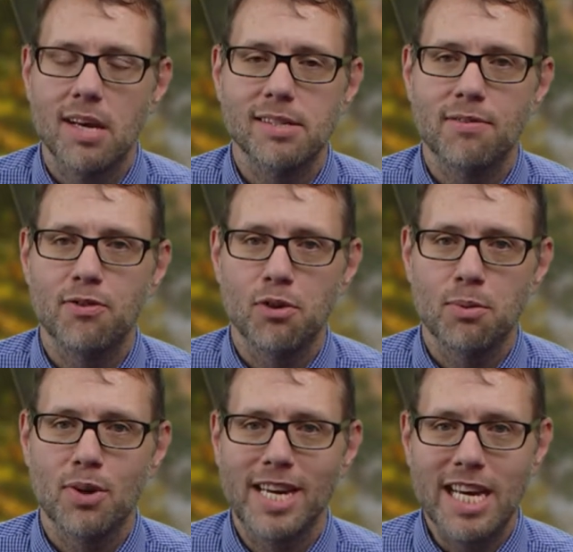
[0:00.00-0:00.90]
As a
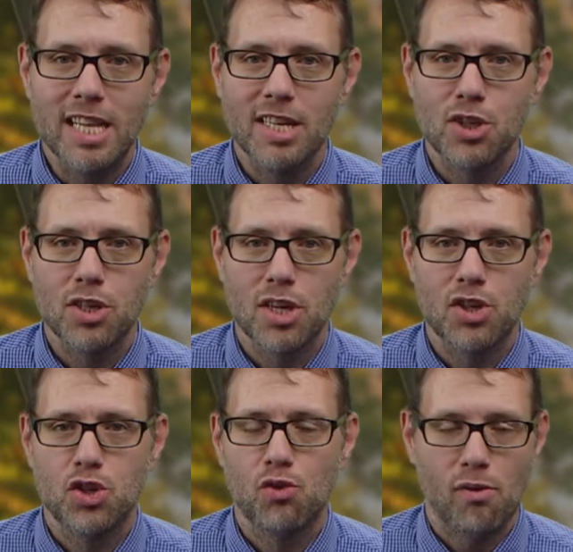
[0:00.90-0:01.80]
former English
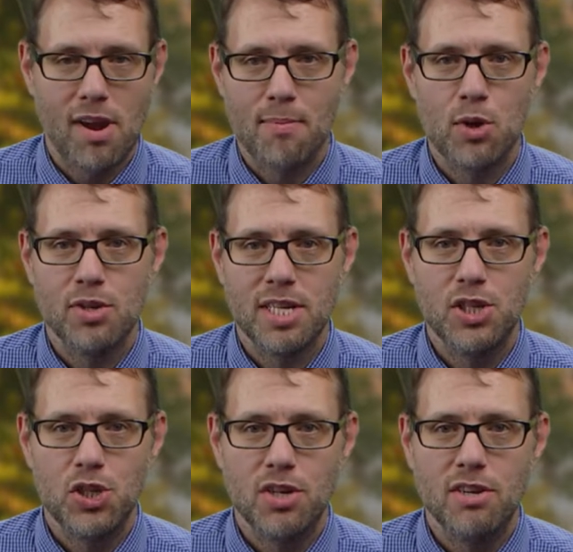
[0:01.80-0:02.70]
grammar
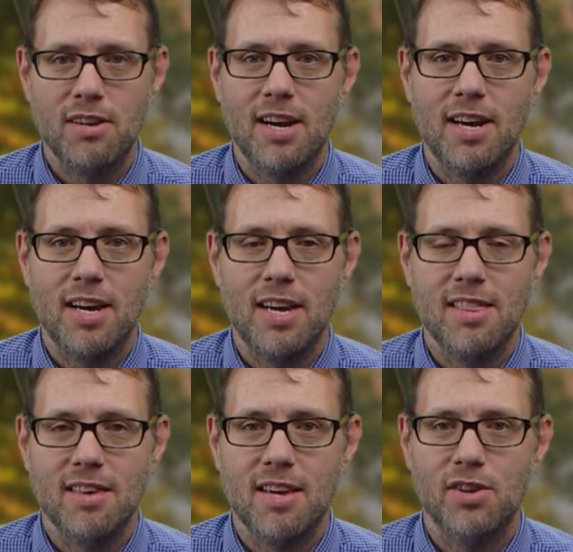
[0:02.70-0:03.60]
teacher, I
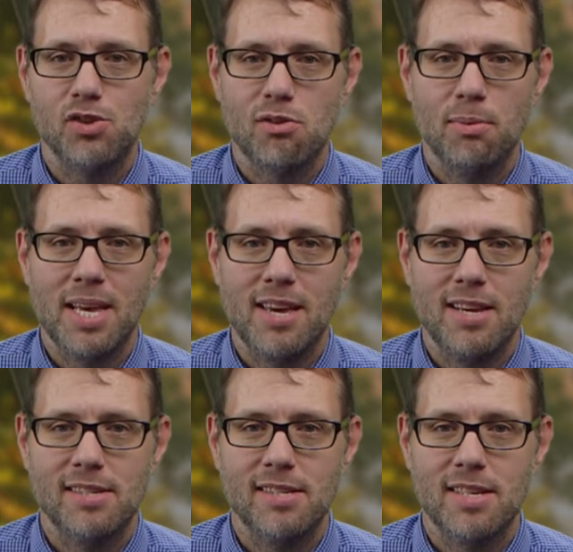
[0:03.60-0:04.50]
think general
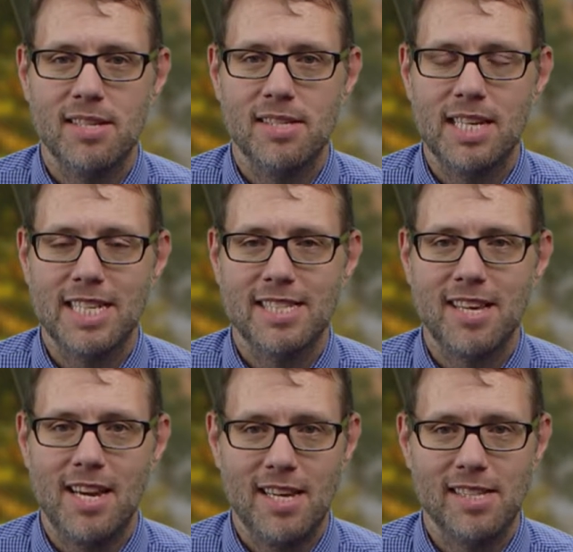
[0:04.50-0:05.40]
mechanics is an
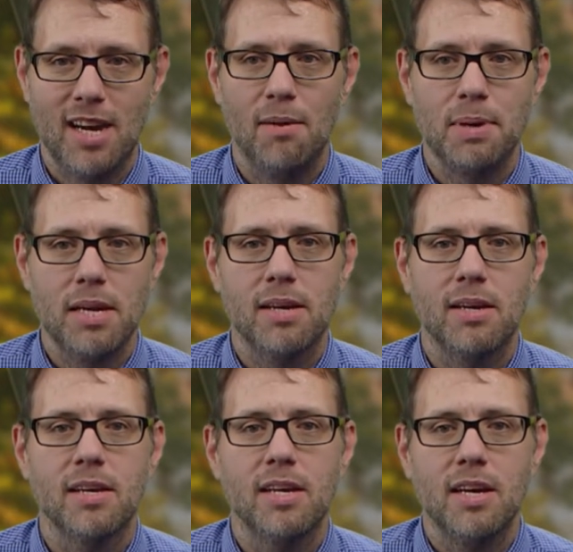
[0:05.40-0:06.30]
exciting topic.
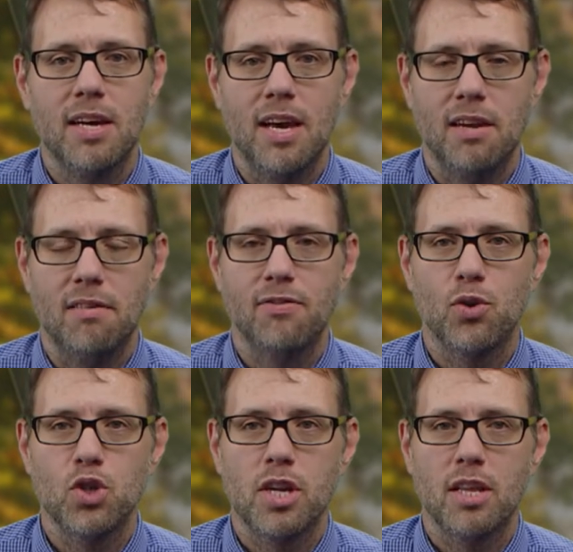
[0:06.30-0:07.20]
And
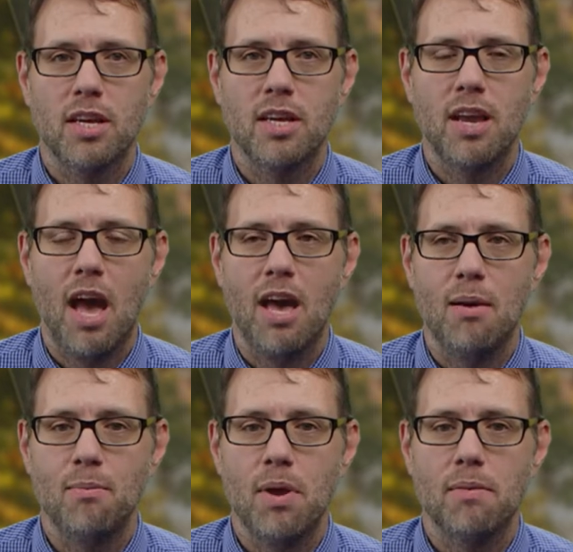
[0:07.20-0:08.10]
unfortunately,
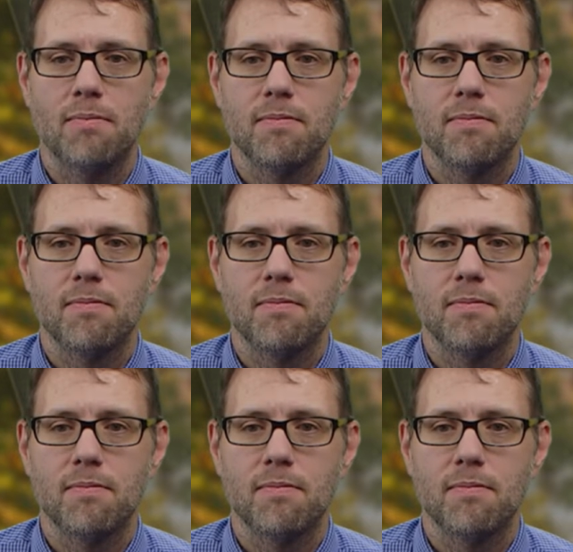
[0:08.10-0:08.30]
I'm